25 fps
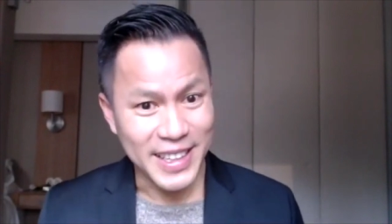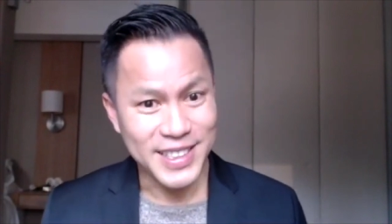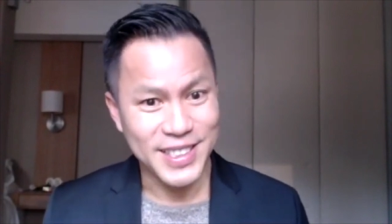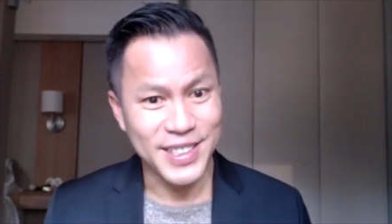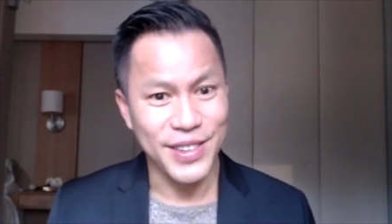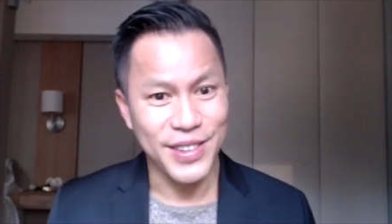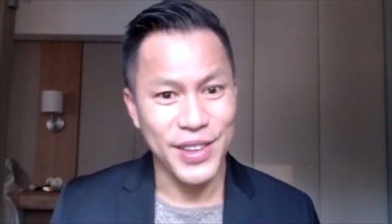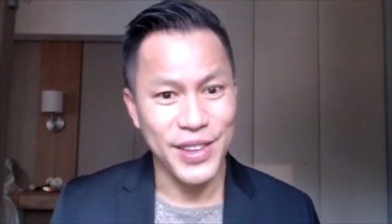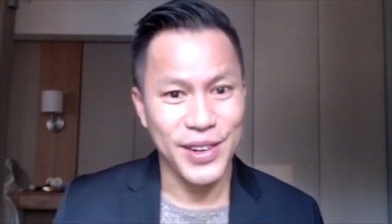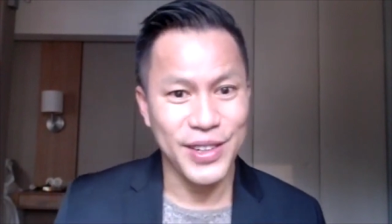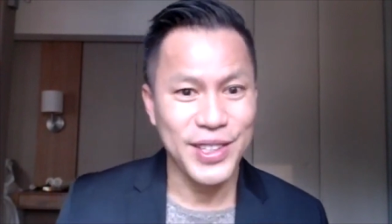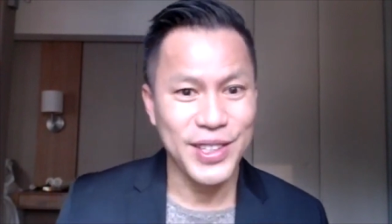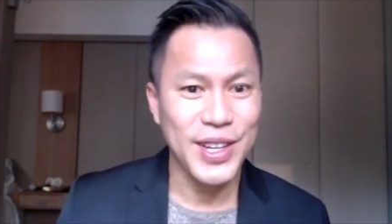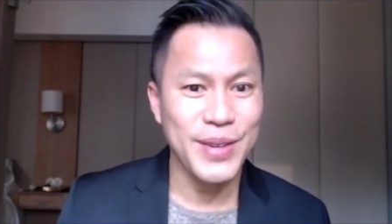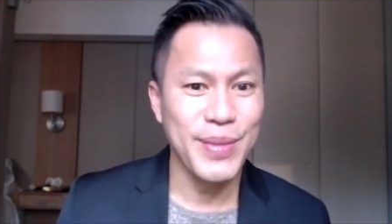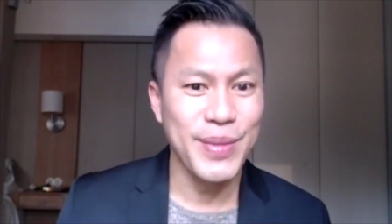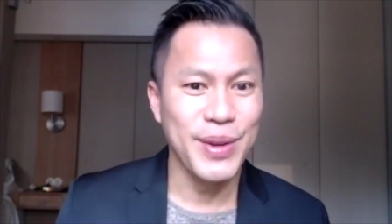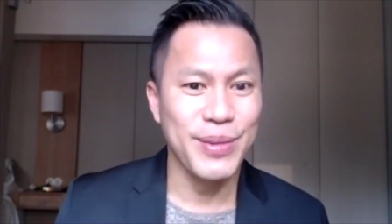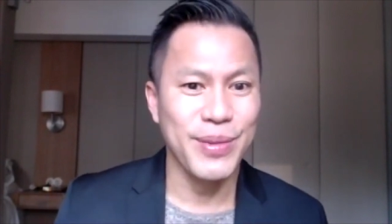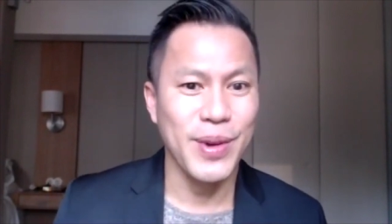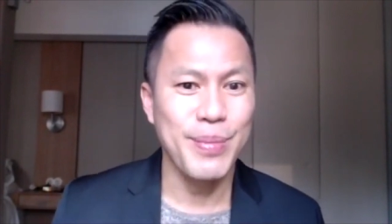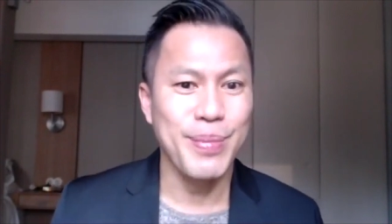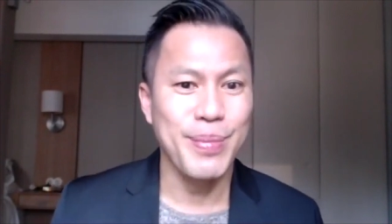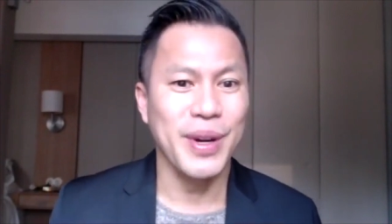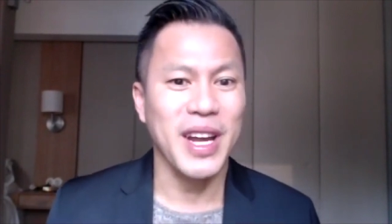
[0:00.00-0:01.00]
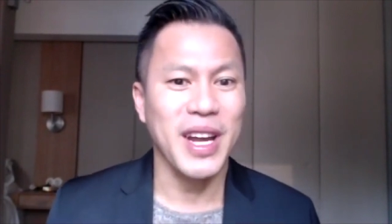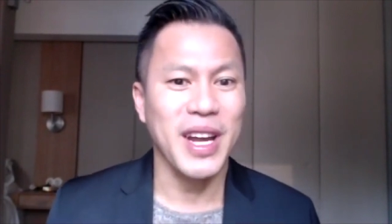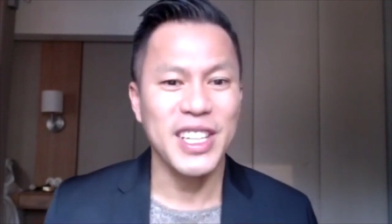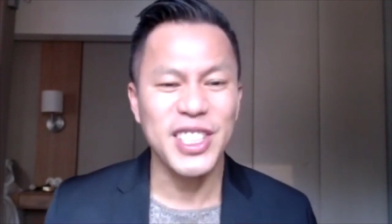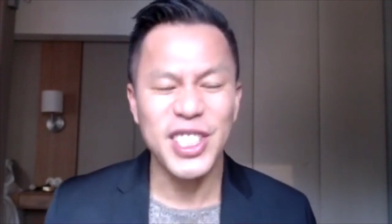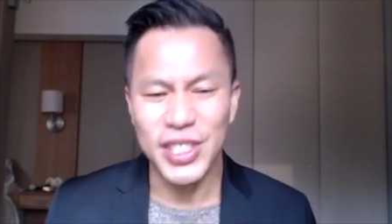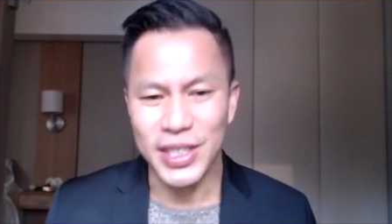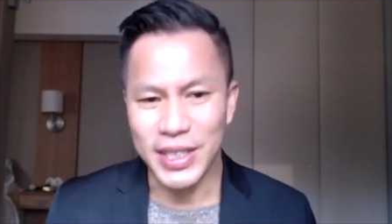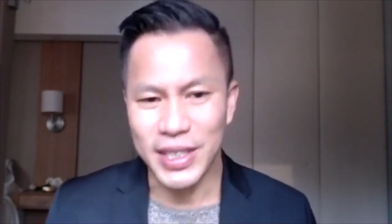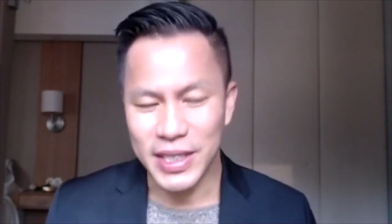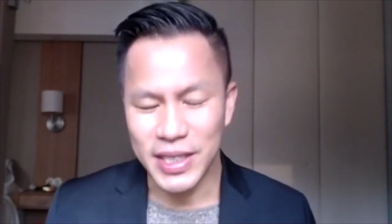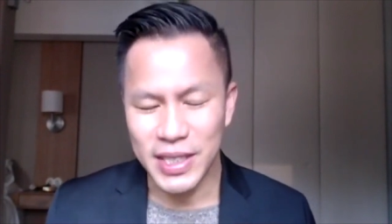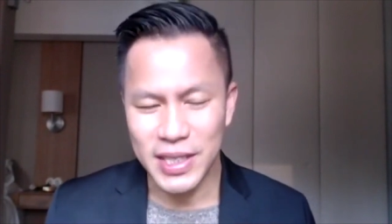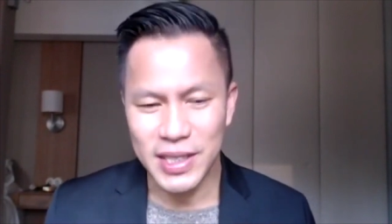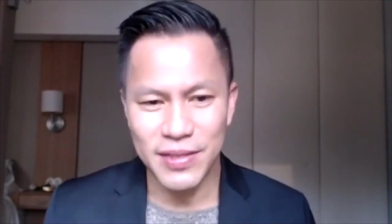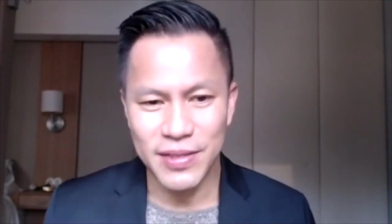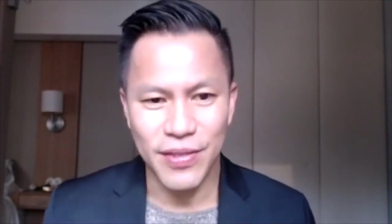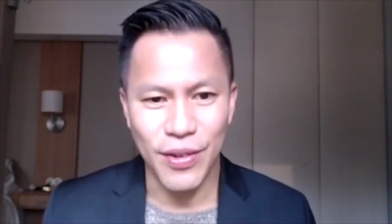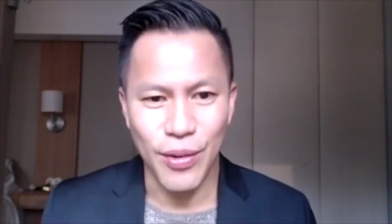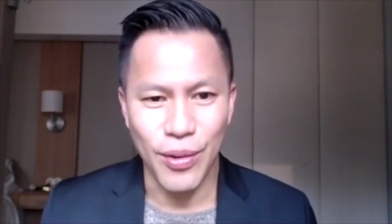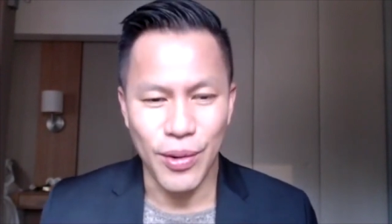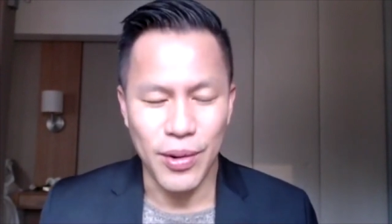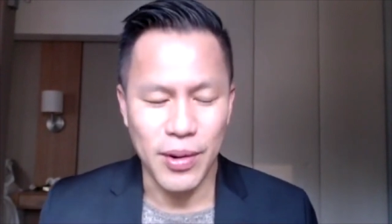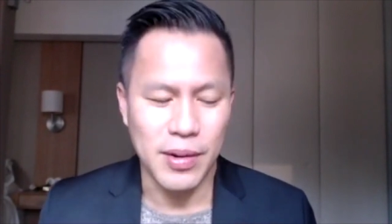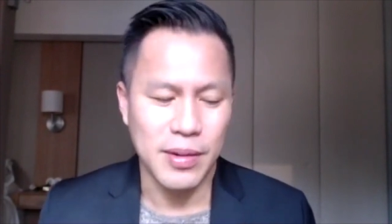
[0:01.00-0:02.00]
So there are going to be repercussions
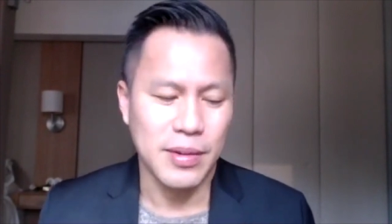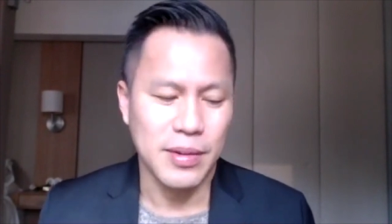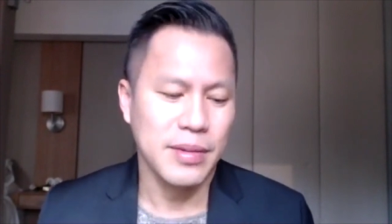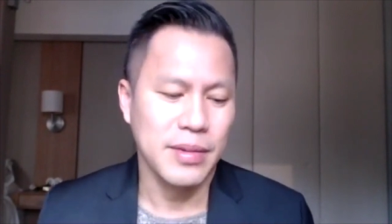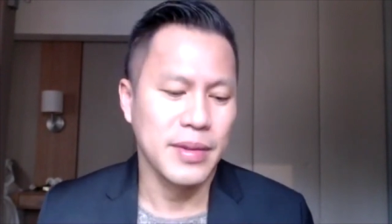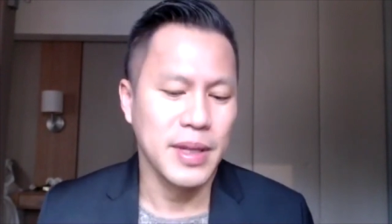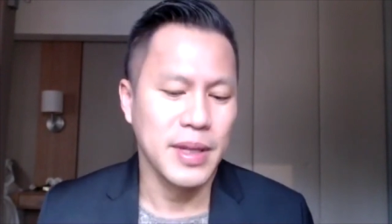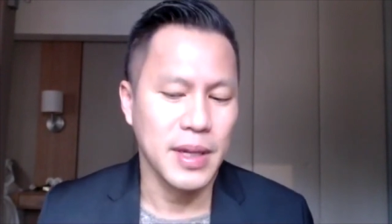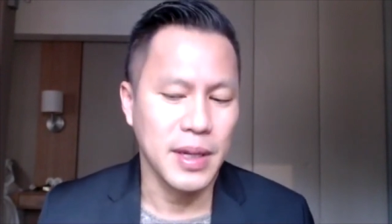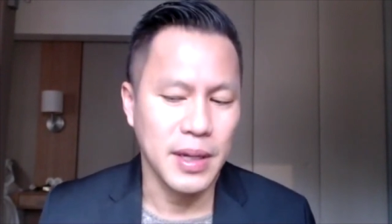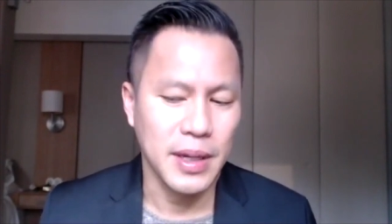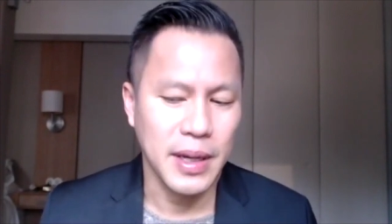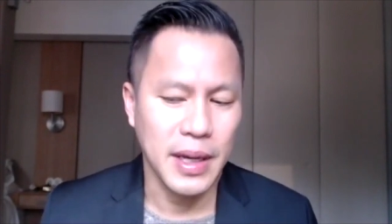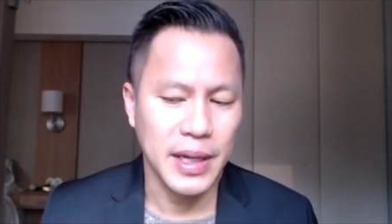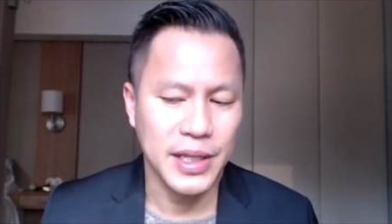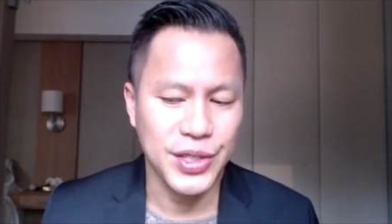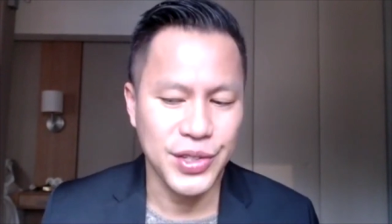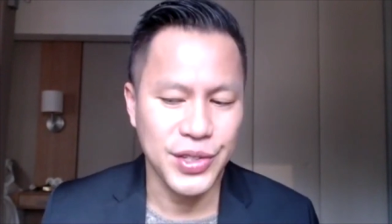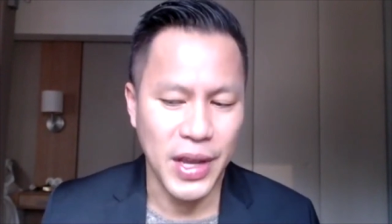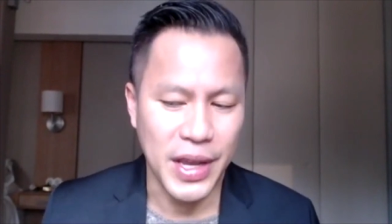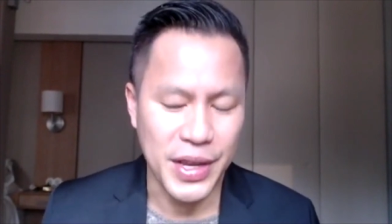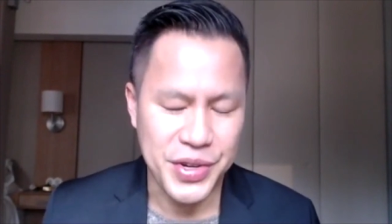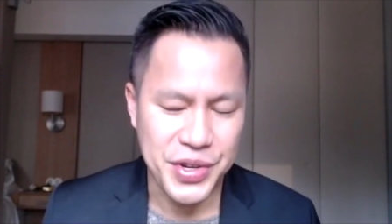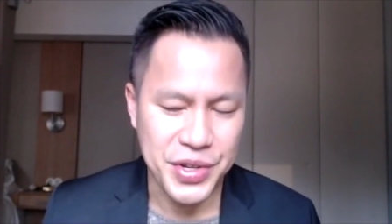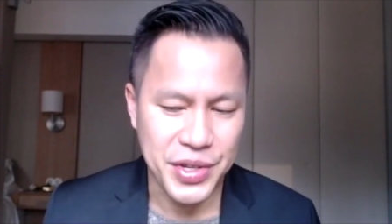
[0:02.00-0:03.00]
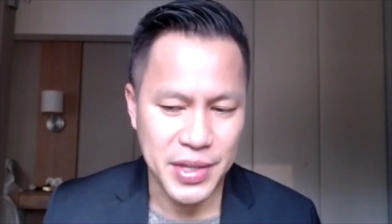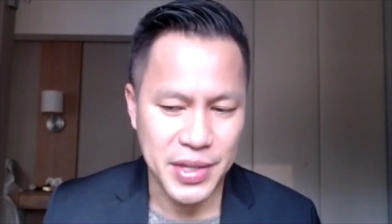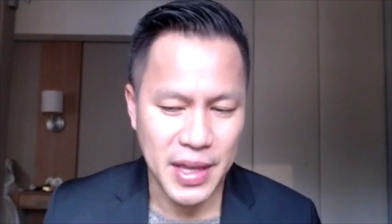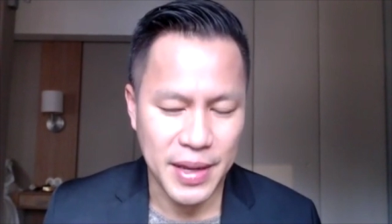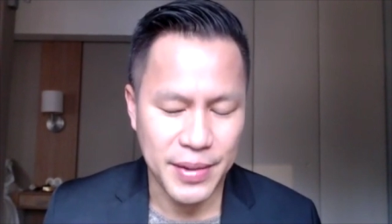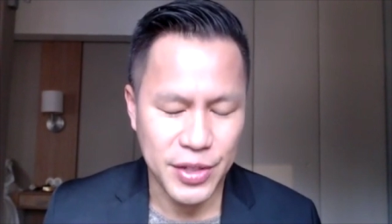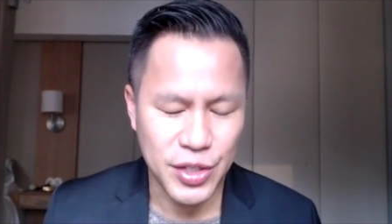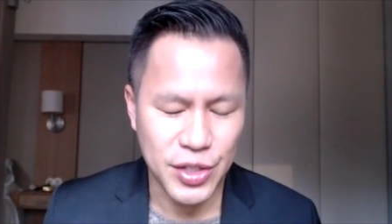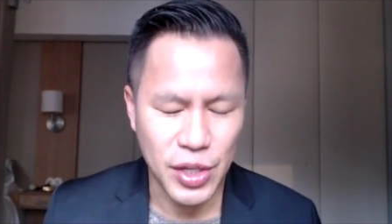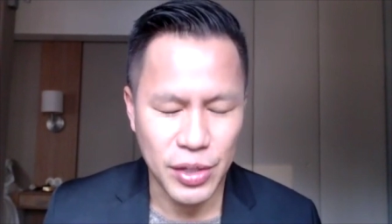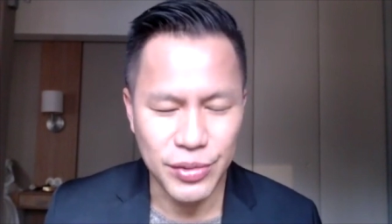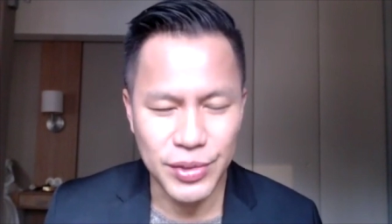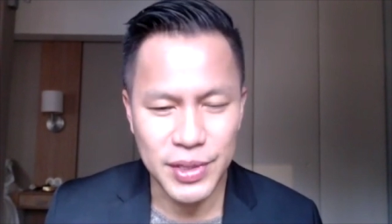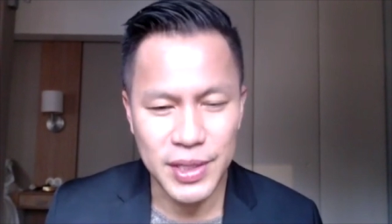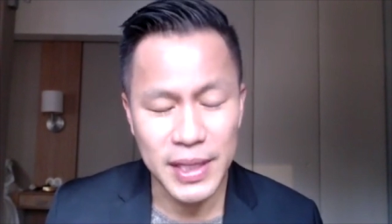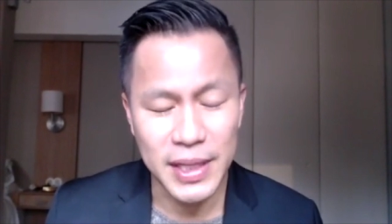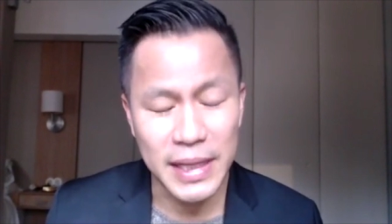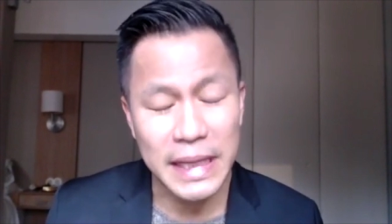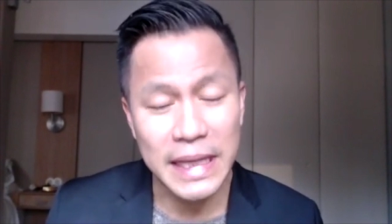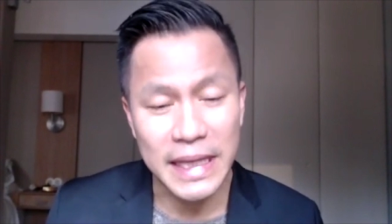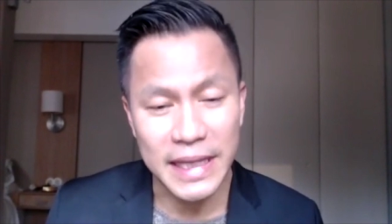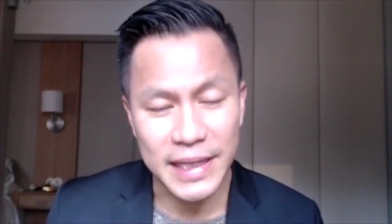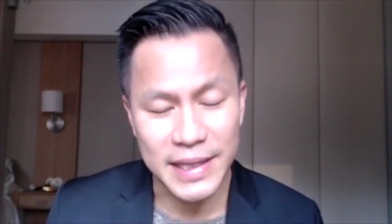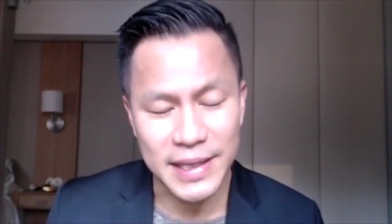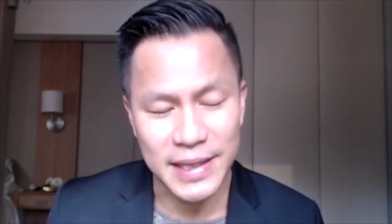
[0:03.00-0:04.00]
for the exchanges that chose to
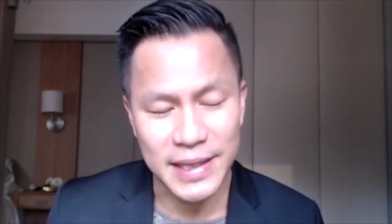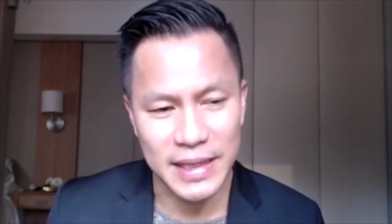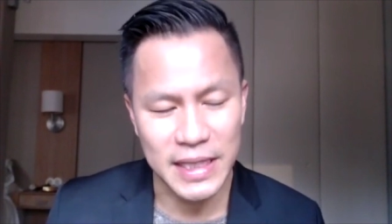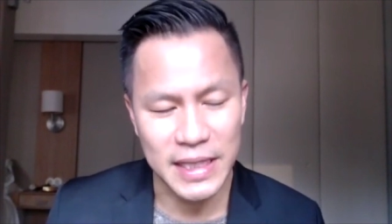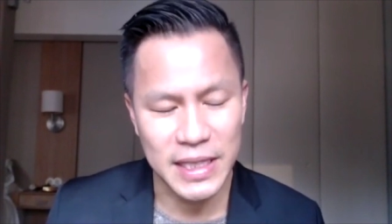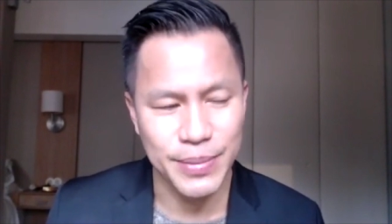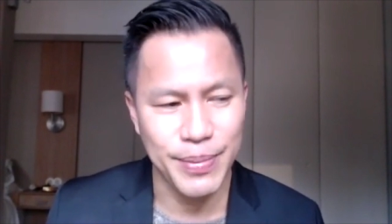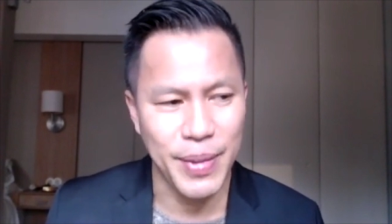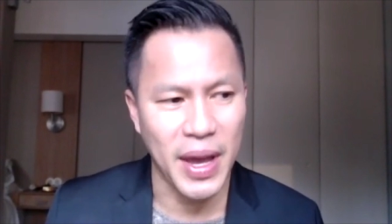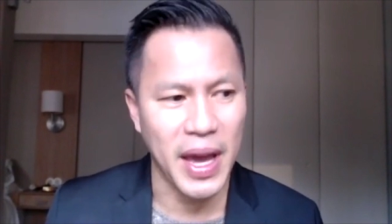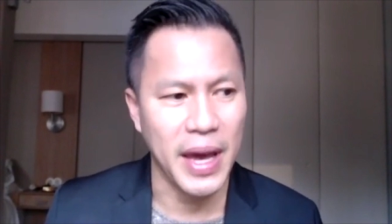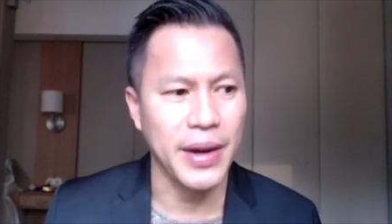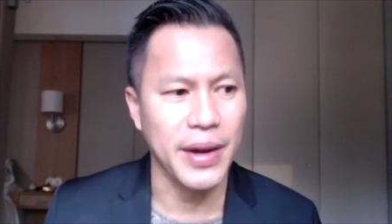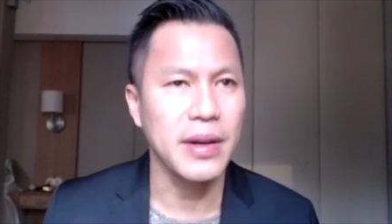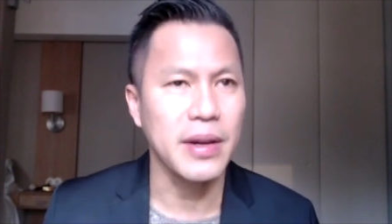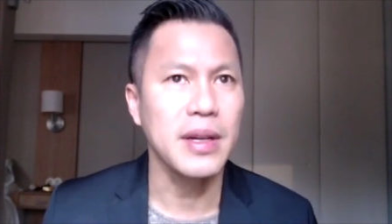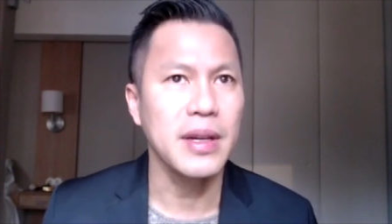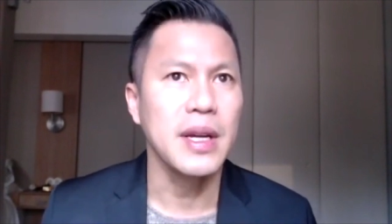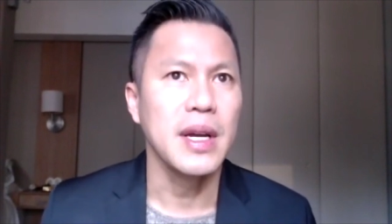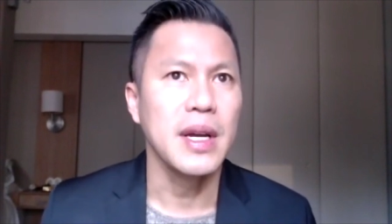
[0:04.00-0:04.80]
delist in this matter.